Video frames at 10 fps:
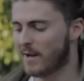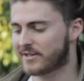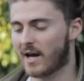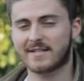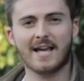we're
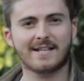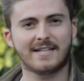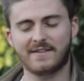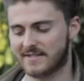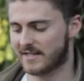
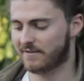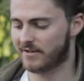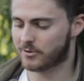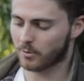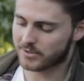dissecting these
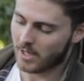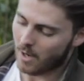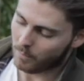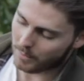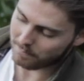individuals,
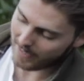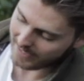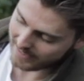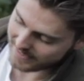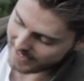we would make
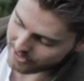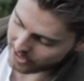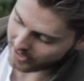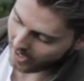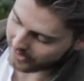an
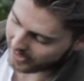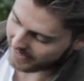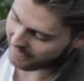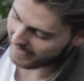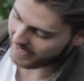incision
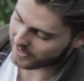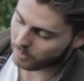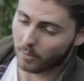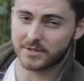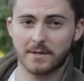underneath here
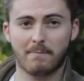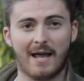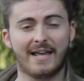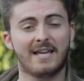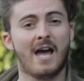towards the
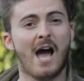belly,